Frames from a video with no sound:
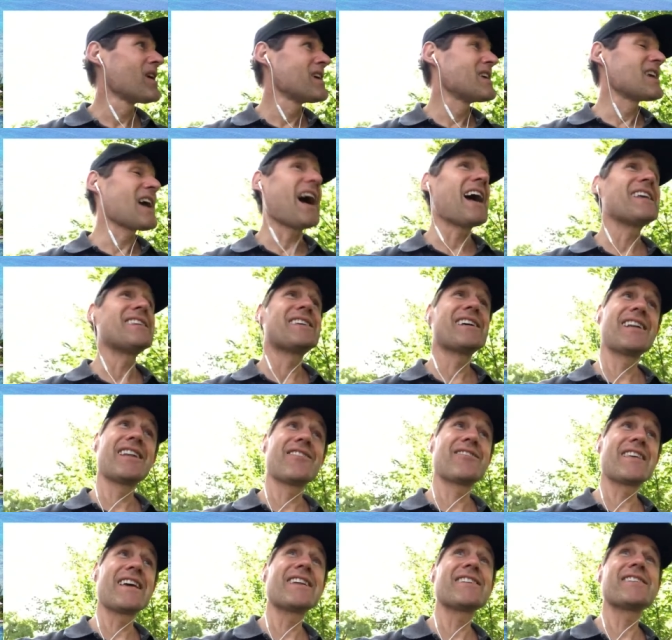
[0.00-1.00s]
I
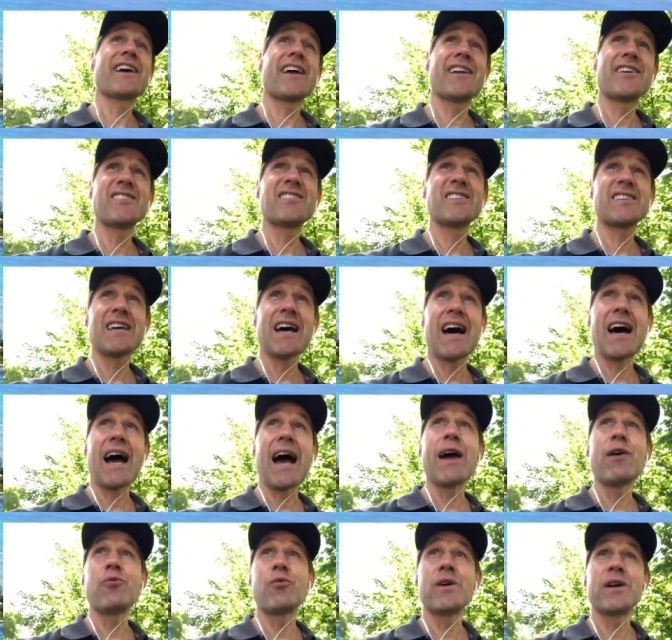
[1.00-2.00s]
didn't think, Dennis,
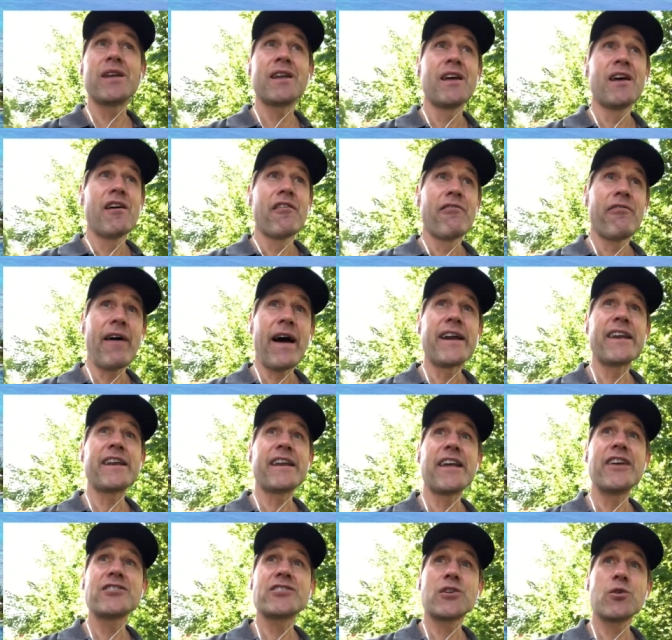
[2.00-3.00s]
I would find an
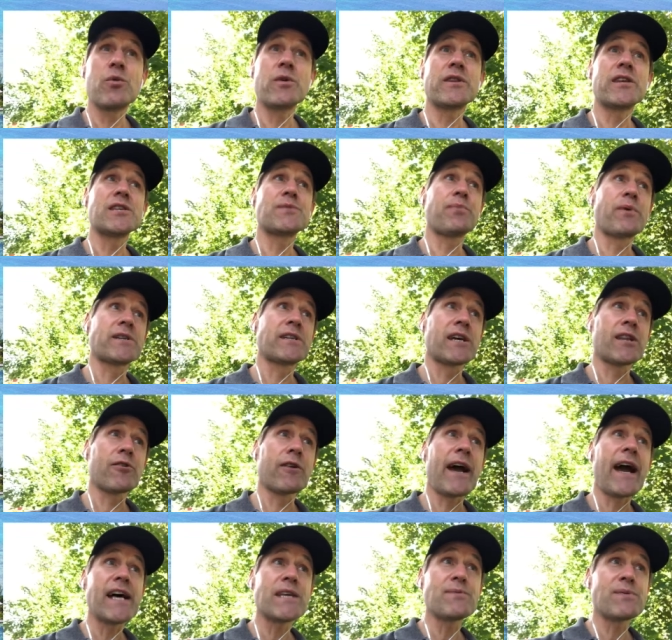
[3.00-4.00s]
issue with this particular
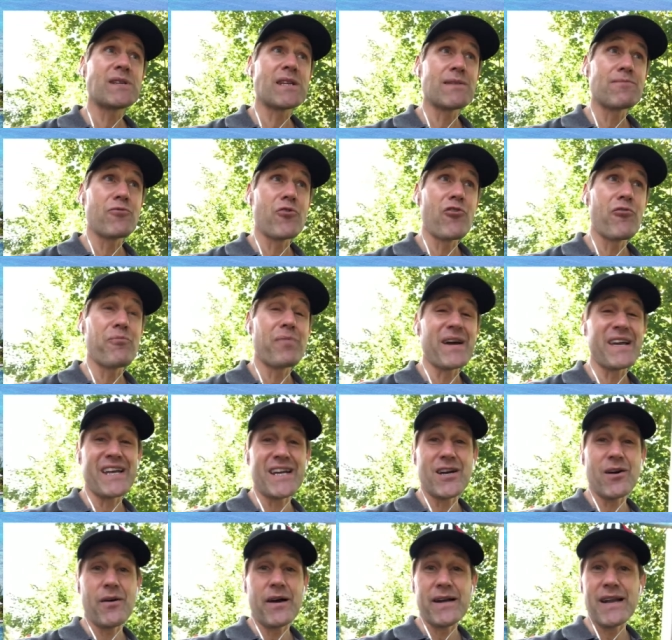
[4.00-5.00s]
aspect of the move, but you
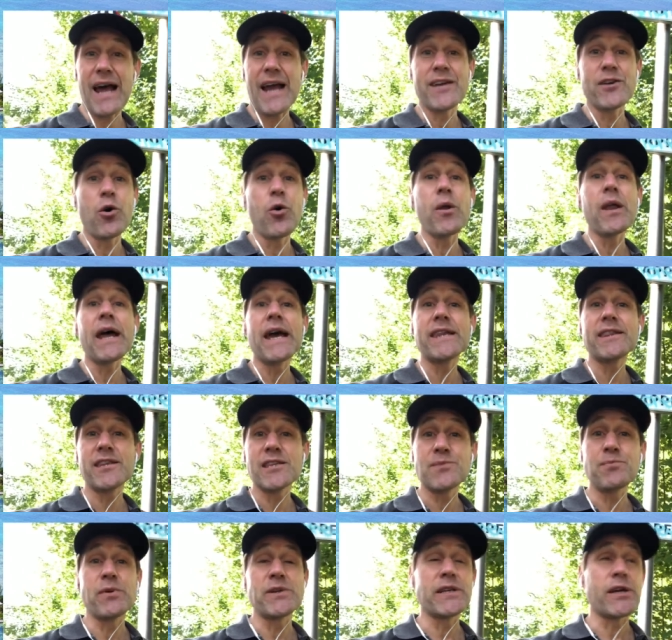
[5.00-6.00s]
know what? I don't like this
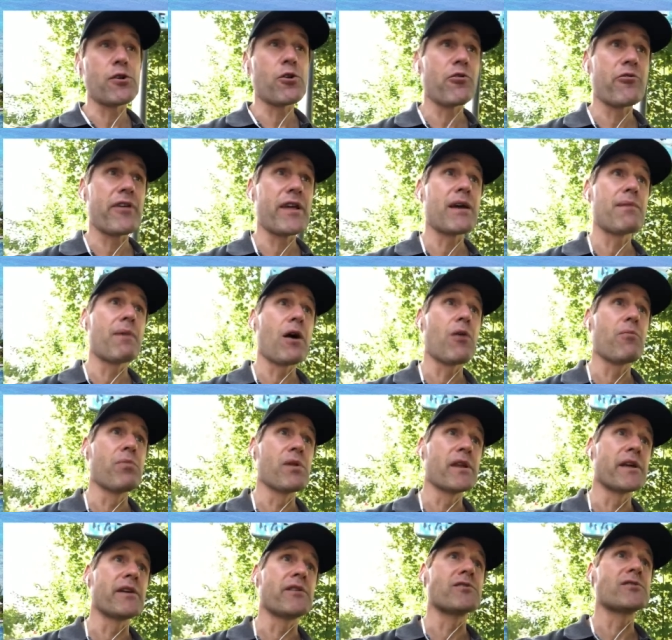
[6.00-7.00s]
particular thing about
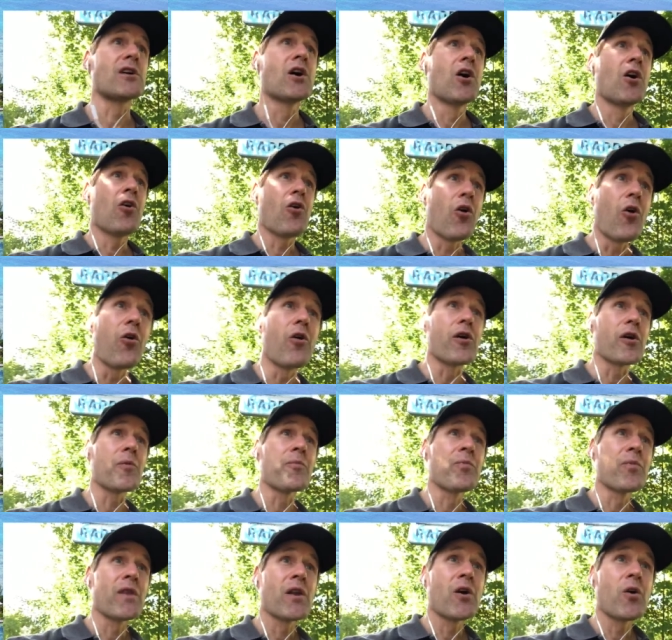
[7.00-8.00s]
Belize. Or
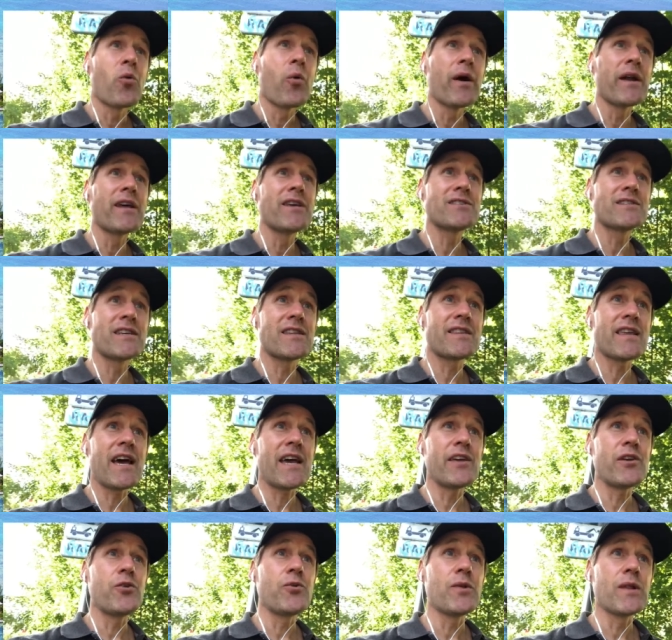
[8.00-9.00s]
what is it that
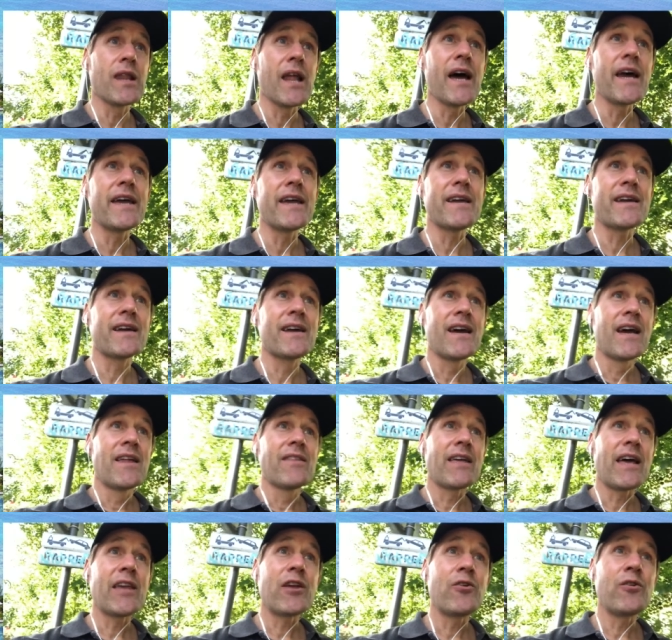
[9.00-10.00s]
you like
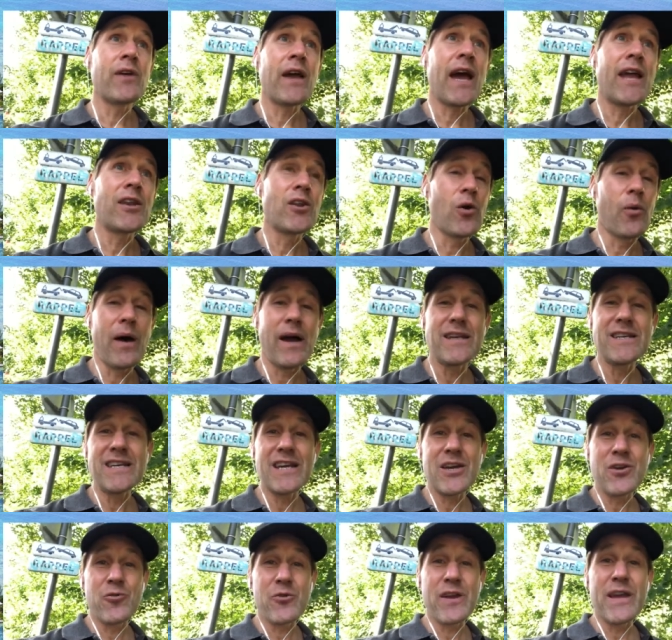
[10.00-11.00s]
that you had no idea
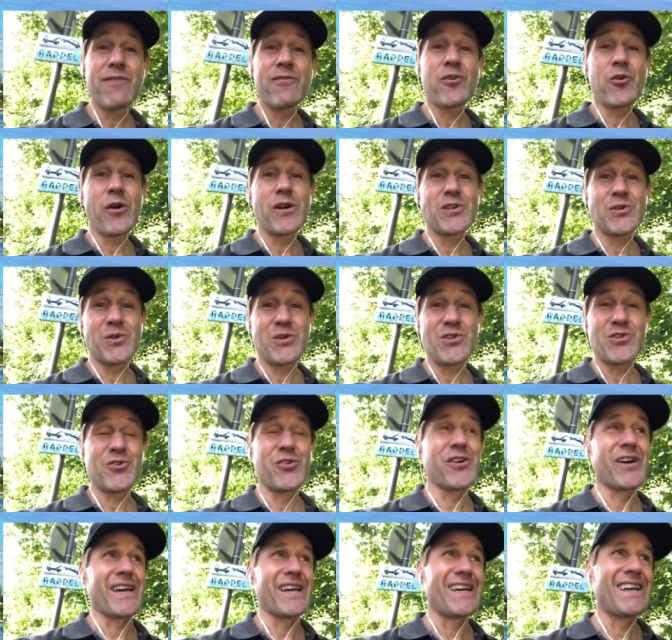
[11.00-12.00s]
you were even going to enjoy,